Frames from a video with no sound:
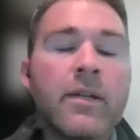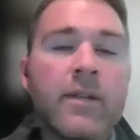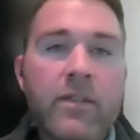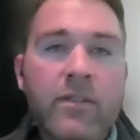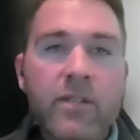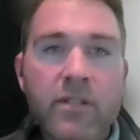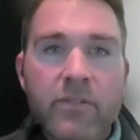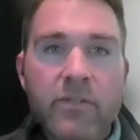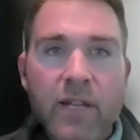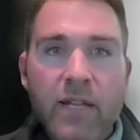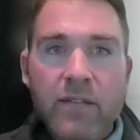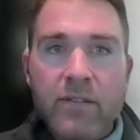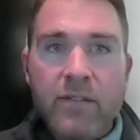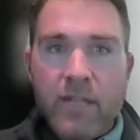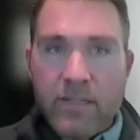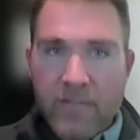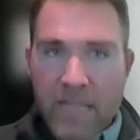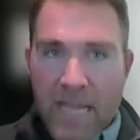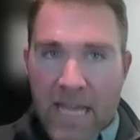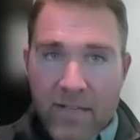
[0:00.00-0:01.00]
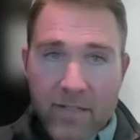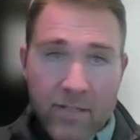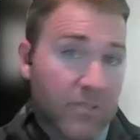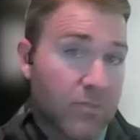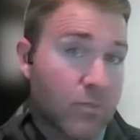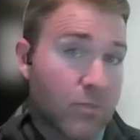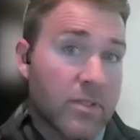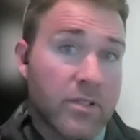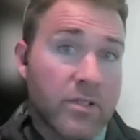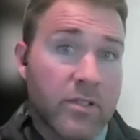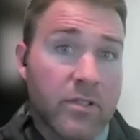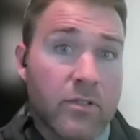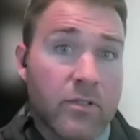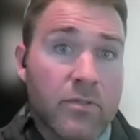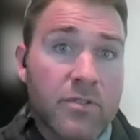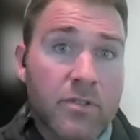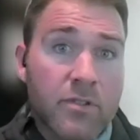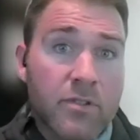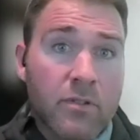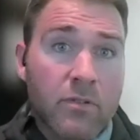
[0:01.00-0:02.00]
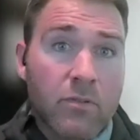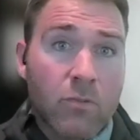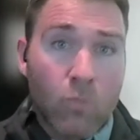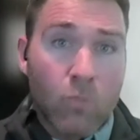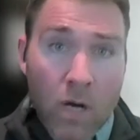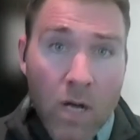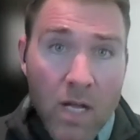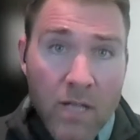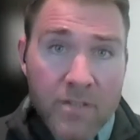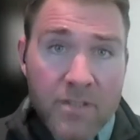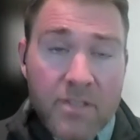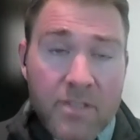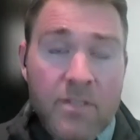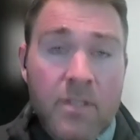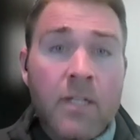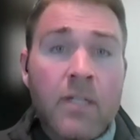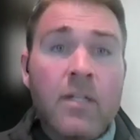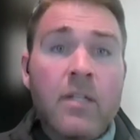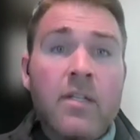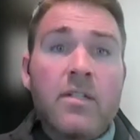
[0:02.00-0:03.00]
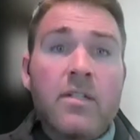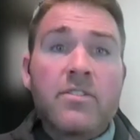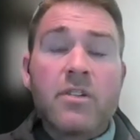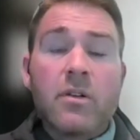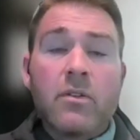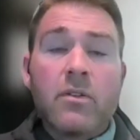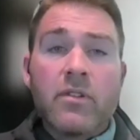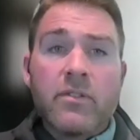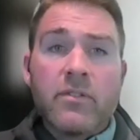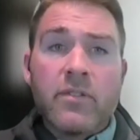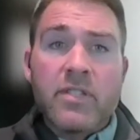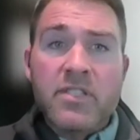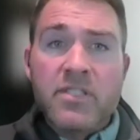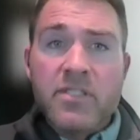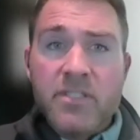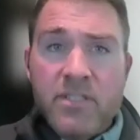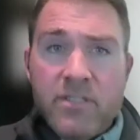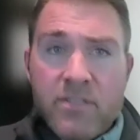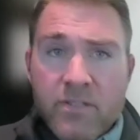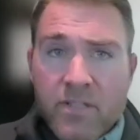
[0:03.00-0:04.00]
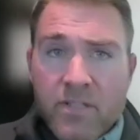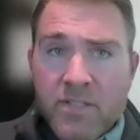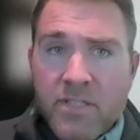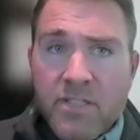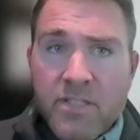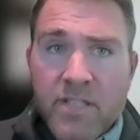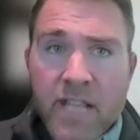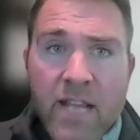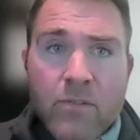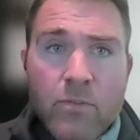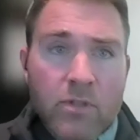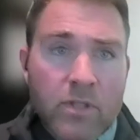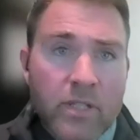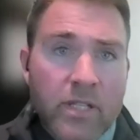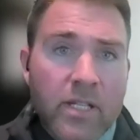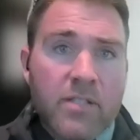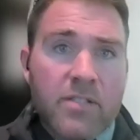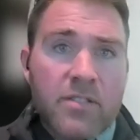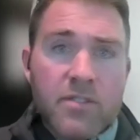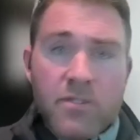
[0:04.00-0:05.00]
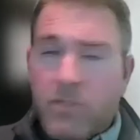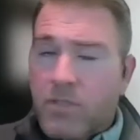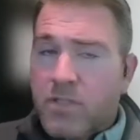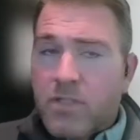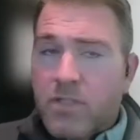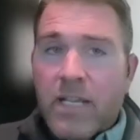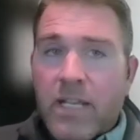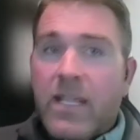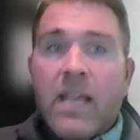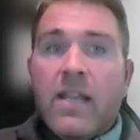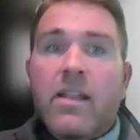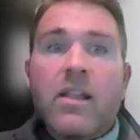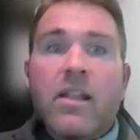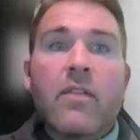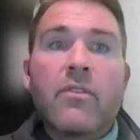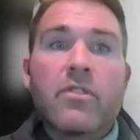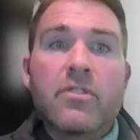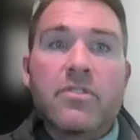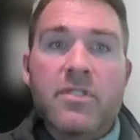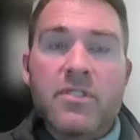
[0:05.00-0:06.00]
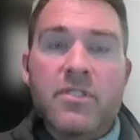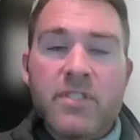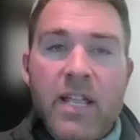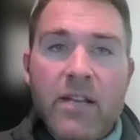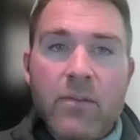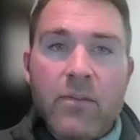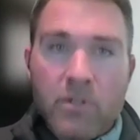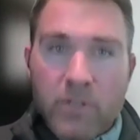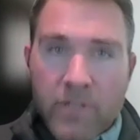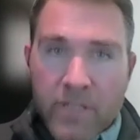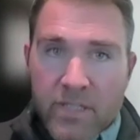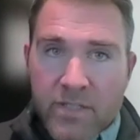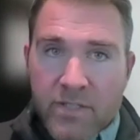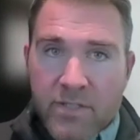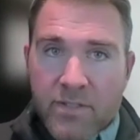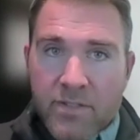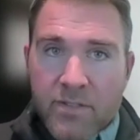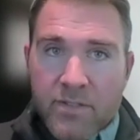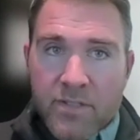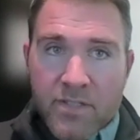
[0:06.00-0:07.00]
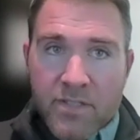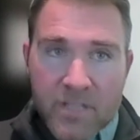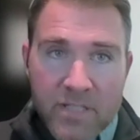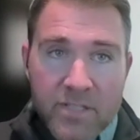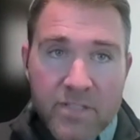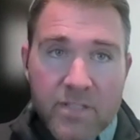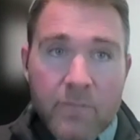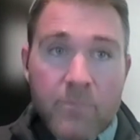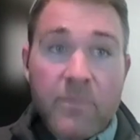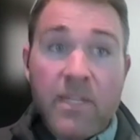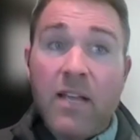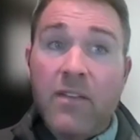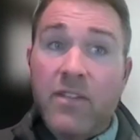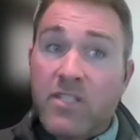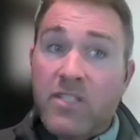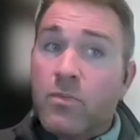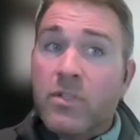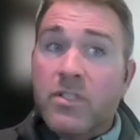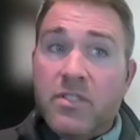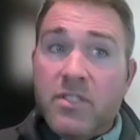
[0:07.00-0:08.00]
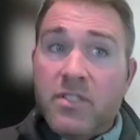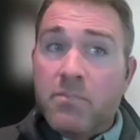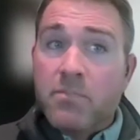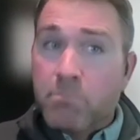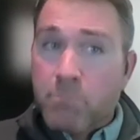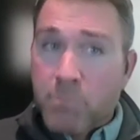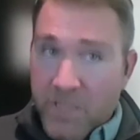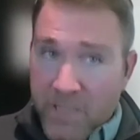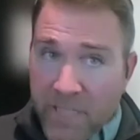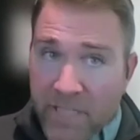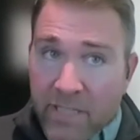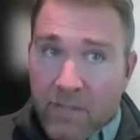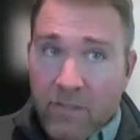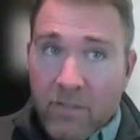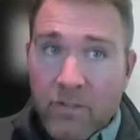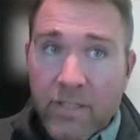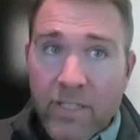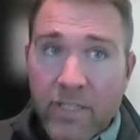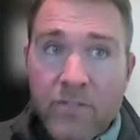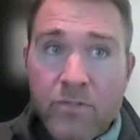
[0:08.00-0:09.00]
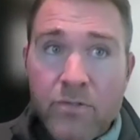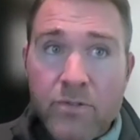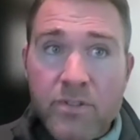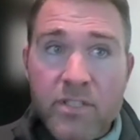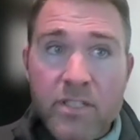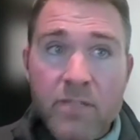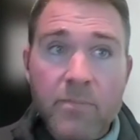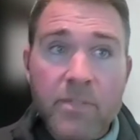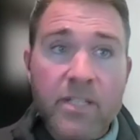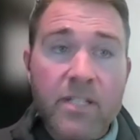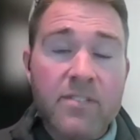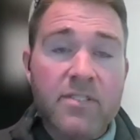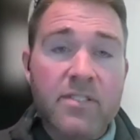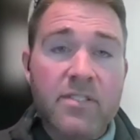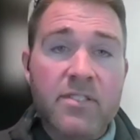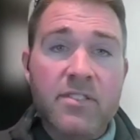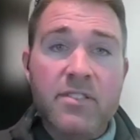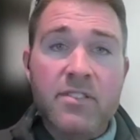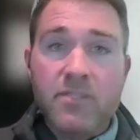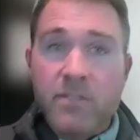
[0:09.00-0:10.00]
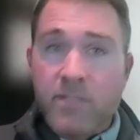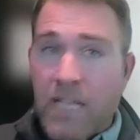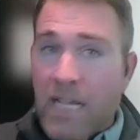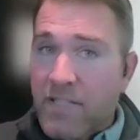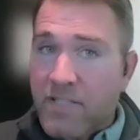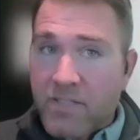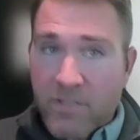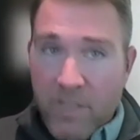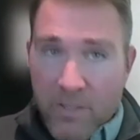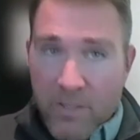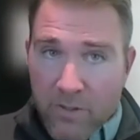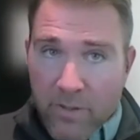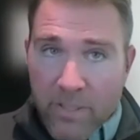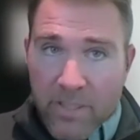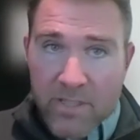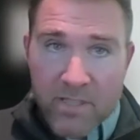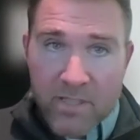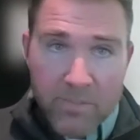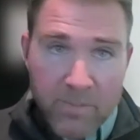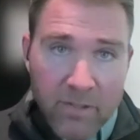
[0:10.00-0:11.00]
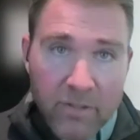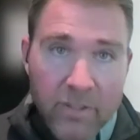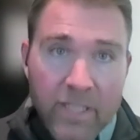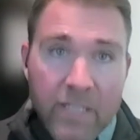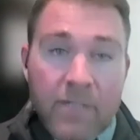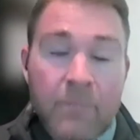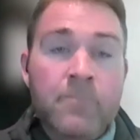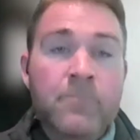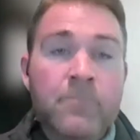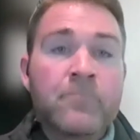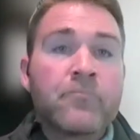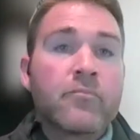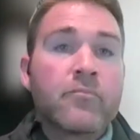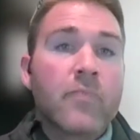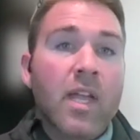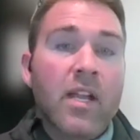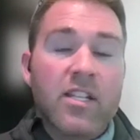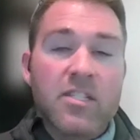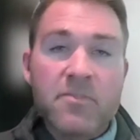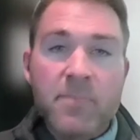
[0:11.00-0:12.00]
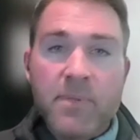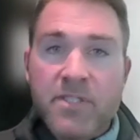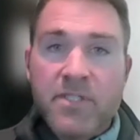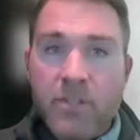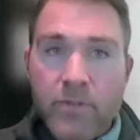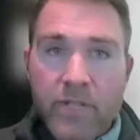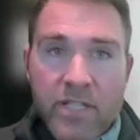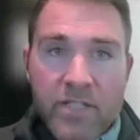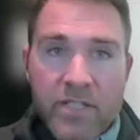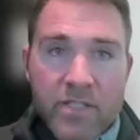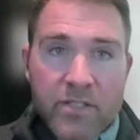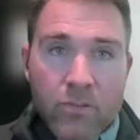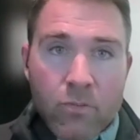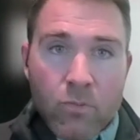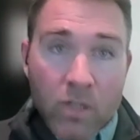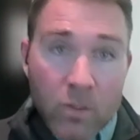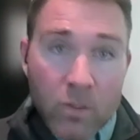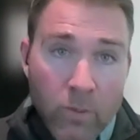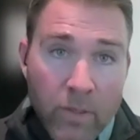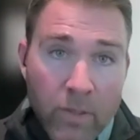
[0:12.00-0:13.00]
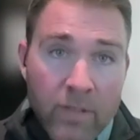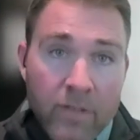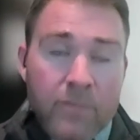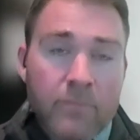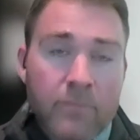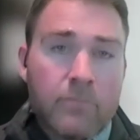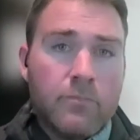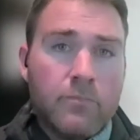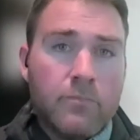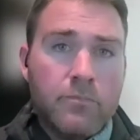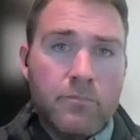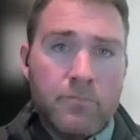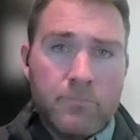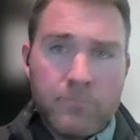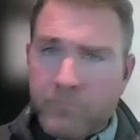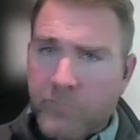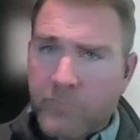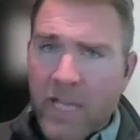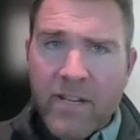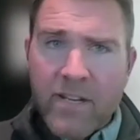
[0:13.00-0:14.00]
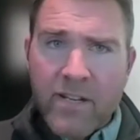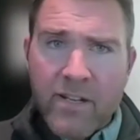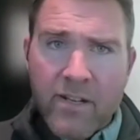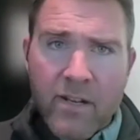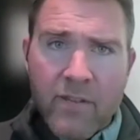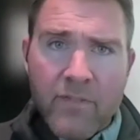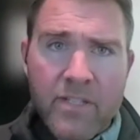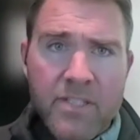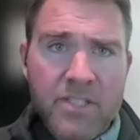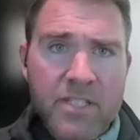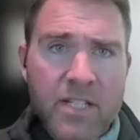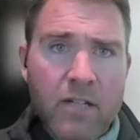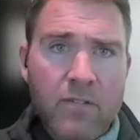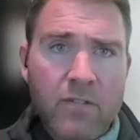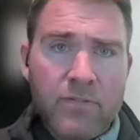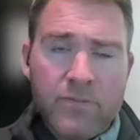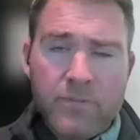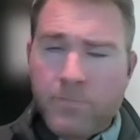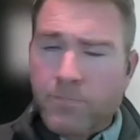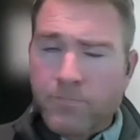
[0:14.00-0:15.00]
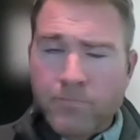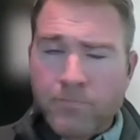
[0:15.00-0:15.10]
in the event that is what the user wants. So the sustained release, just like any other sustained release system, now this one's particularly interesting because it's got such great stability and it's been so easy to work with, and in and of itself